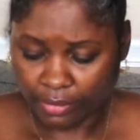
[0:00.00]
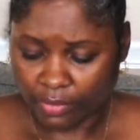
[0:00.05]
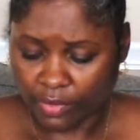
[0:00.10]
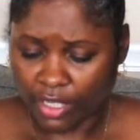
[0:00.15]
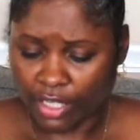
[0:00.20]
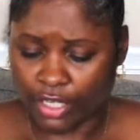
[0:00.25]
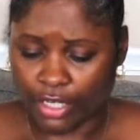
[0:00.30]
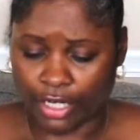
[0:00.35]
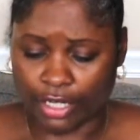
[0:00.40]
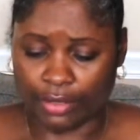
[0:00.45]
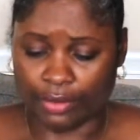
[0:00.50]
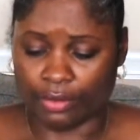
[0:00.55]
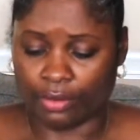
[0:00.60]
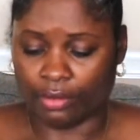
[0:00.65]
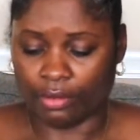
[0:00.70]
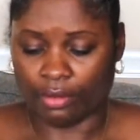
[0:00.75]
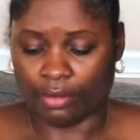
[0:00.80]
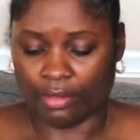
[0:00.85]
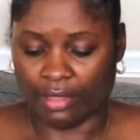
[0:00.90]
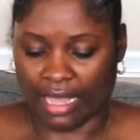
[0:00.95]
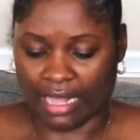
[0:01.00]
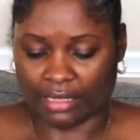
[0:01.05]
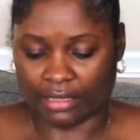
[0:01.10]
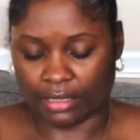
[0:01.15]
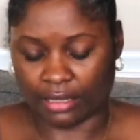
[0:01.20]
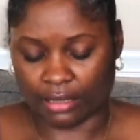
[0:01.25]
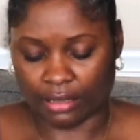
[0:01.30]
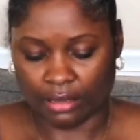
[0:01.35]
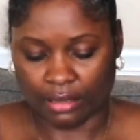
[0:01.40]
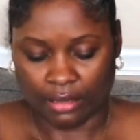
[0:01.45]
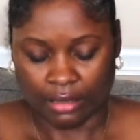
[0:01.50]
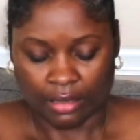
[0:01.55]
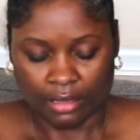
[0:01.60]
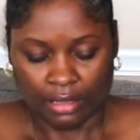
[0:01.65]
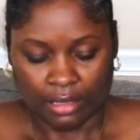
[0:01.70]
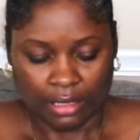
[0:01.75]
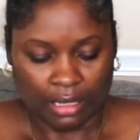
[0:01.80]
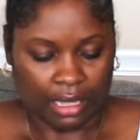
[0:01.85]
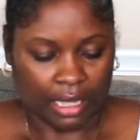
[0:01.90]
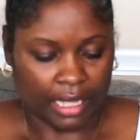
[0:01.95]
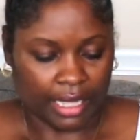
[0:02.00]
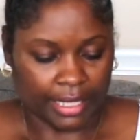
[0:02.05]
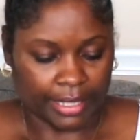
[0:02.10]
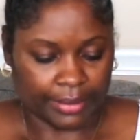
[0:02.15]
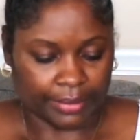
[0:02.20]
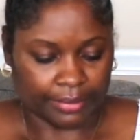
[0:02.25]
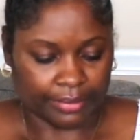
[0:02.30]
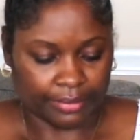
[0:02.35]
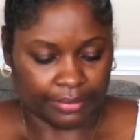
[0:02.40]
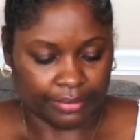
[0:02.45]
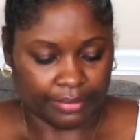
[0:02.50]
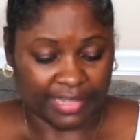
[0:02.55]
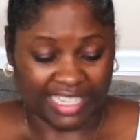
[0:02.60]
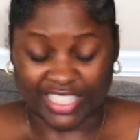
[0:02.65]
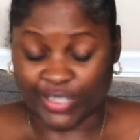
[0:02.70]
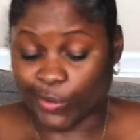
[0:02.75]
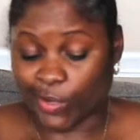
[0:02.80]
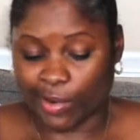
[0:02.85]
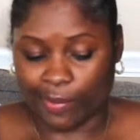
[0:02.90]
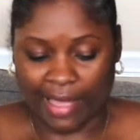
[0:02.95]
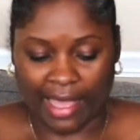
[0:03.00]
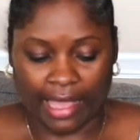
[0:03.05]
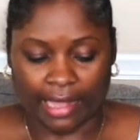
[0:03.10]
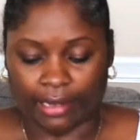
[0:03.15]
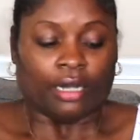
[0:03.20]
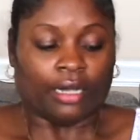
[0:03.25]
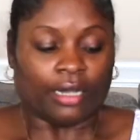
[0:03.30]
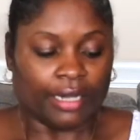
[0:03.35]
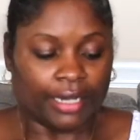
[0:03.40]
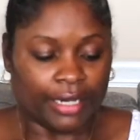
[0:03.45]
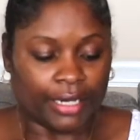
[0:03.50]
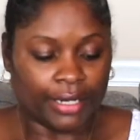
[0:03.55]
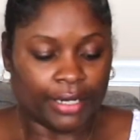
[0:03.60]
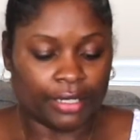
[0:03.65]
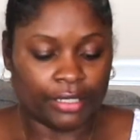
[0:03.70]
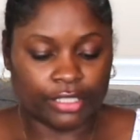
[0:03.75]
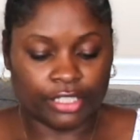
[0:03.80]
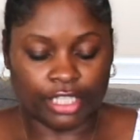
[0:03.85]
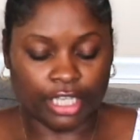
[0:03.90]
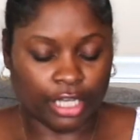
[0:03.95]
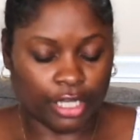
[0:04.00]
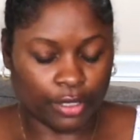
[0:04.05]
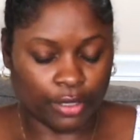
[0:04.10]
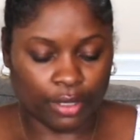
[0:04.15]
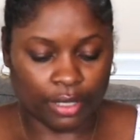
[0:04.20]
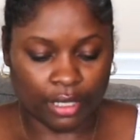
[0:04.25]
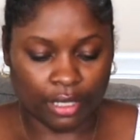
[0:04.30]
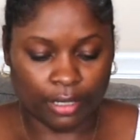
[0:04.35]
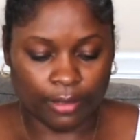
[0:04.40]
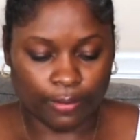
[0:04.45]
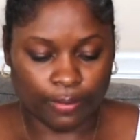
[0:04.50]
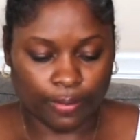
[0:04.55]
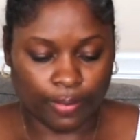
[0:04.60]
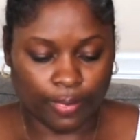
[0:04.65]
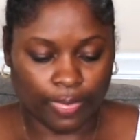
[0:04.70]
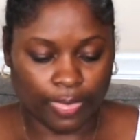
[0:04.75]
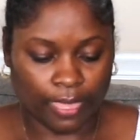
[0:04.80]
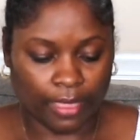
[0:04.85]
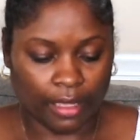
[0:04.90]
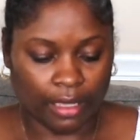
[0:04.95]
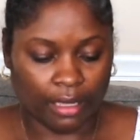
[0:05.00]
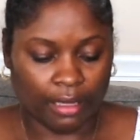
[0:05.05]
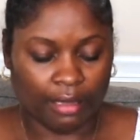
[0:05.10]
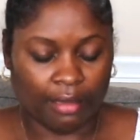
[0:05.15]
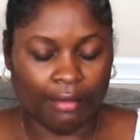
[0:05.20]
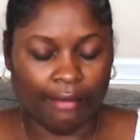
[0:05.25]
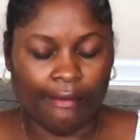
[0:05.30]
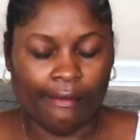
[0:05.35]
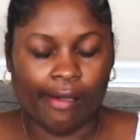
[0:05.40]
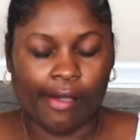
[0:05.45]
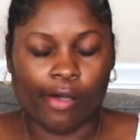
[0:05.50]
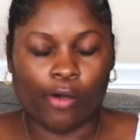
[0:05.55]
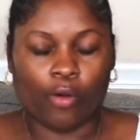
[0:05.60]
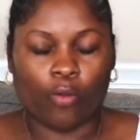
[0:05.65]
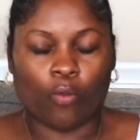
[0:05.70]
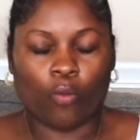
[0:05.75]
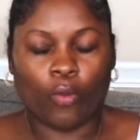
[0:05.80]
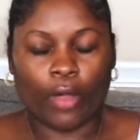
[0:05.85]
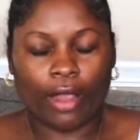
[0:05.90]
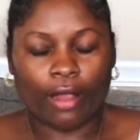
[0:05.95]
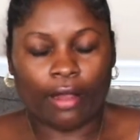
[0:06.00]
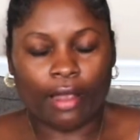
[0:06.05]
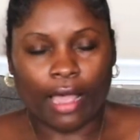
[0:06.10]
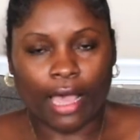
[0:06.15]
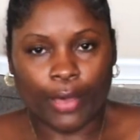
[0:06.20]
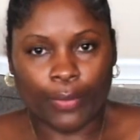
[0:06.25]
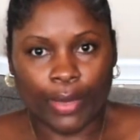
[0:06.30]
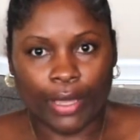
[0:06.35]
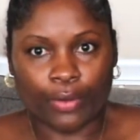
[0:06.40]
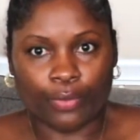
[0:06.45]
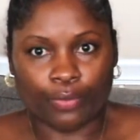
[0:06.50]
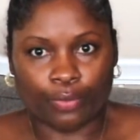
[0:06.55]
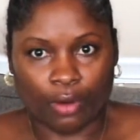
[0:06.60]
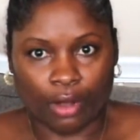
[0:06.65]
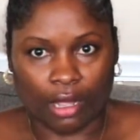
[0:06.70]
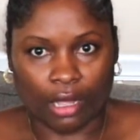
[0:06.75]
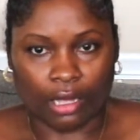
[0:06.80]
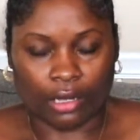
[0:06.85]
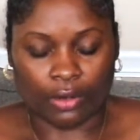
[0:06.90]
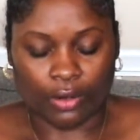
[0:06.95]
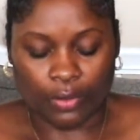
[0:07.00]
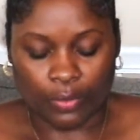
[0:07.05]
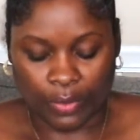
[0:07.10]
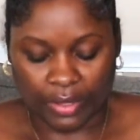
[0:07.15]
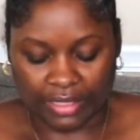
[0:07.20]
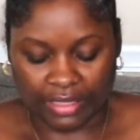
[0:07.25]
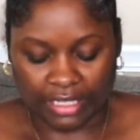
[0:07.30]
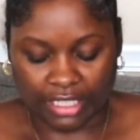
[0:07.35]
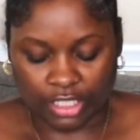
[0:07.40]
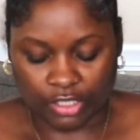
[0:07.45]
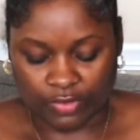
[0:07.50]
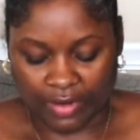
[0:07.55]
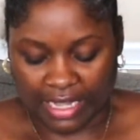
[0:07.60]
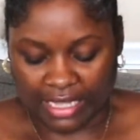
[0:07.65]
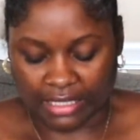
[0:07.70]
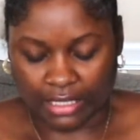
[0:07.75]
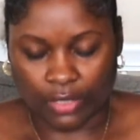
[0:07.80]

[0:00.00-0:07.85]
you know, that's where I'm at. So where I went wrong with this dress